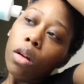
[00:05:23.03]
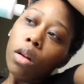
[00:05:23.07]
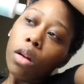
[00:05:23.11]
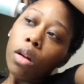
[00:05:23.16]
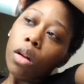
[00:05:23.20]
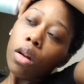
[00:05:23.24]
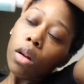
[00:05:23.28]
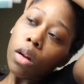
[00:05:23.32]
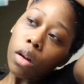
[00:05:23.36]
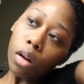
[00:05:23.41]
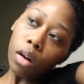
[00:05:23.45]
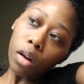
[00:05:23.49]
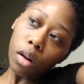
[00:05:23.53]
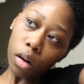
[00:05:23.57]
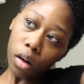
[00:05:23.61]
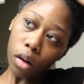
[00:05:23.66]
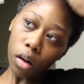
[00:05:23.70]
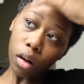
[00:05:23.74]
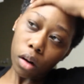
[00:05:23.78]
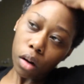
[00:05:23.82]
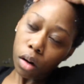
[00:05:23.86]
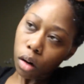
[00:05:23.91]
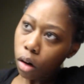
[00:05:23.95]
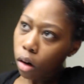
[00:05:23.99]
it
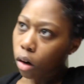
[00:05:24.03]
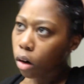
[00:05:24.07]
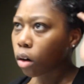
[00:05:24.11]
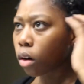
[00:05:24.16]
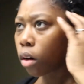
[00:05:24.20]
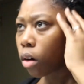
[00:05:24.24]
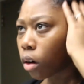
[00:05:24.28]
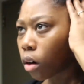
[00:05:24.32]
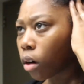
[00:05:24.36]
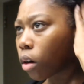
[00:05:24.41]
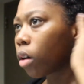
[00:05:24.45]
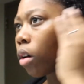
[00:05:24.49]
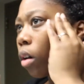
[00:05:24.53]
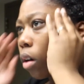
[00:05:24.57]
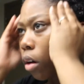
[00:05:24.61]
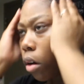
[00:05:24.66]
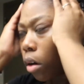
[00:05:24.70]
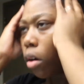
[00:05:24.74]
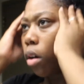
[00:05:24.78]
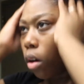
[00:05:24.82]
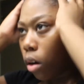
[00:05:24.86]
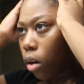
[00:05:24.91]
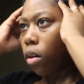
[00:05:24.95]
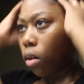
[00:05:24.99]
helps
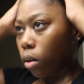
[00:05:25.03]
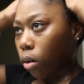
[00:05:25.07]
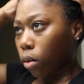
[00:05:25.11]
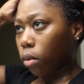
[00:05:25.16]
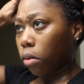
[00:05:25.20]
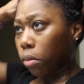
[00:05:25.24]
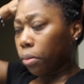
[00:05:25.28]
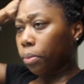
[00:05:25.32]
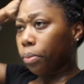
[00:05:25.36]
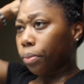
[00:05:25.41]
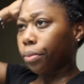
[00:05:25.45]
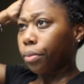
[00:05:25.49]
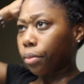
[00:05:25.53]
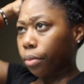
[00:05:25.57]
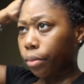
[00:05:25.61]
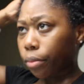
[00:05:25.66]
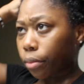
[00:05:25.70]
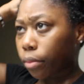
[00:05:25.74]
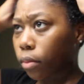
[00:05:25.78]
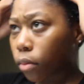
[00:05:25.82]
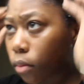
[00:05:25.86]
um, with cleaning